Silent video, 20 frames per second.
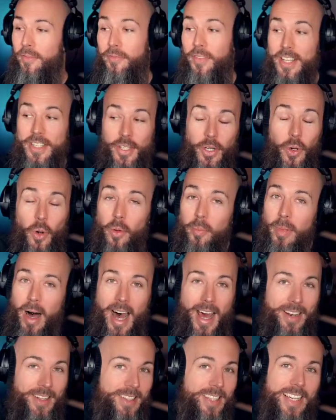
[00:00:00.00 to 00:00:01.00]
physical
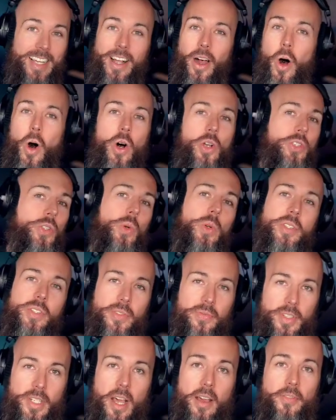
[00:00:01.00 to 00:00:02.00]
modeling, all sorts
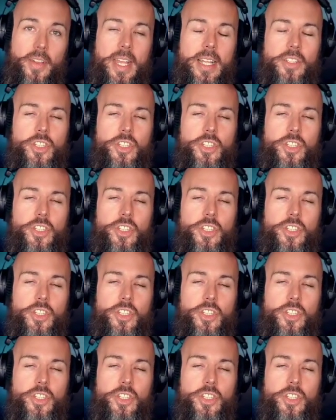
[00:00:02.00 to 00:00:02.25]
of stuff.